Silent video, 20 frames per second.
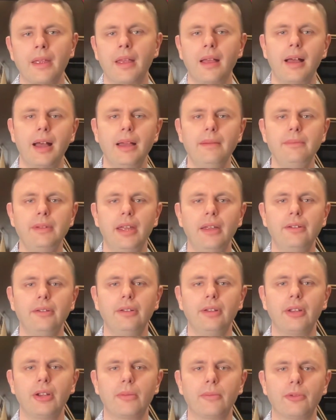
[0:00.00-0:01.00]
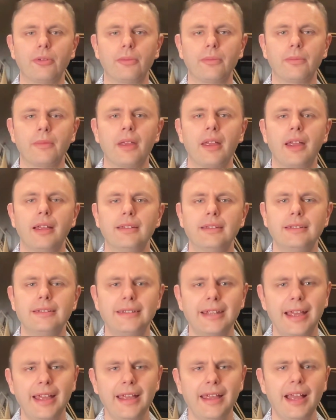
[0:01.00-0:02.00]
I'm Daniel Larimer, and
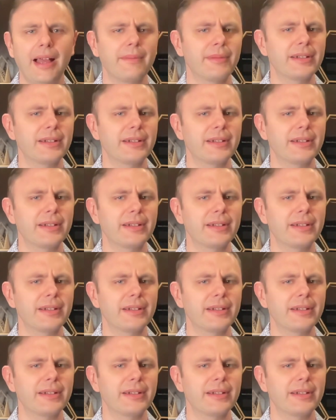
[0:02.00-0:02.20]
today I'm